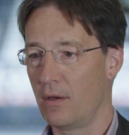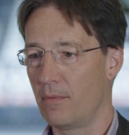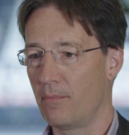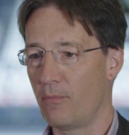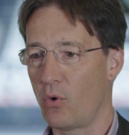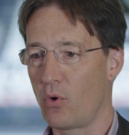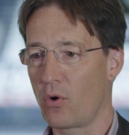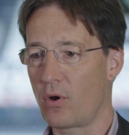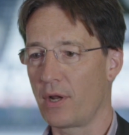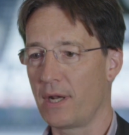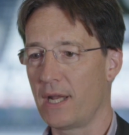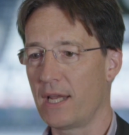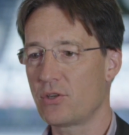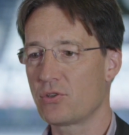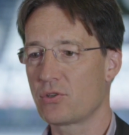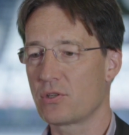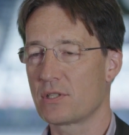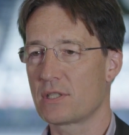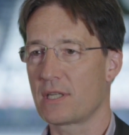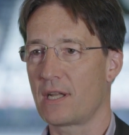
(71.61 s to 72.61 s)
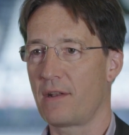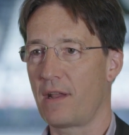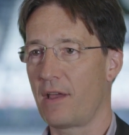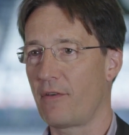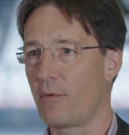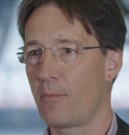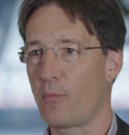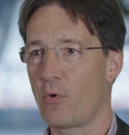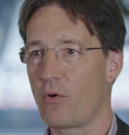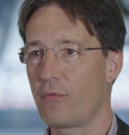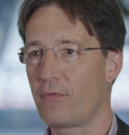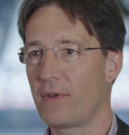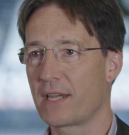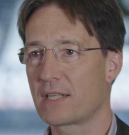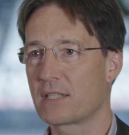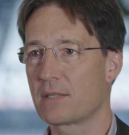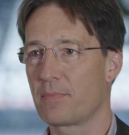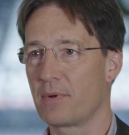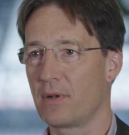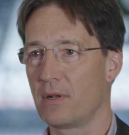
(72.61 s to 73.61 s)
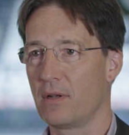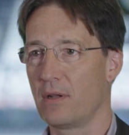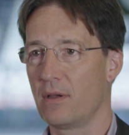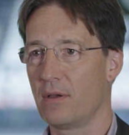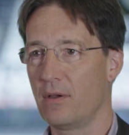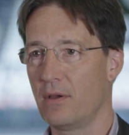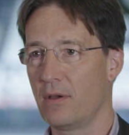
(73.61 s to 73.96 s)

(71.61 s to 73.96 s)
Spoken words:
more connections and have a more flexible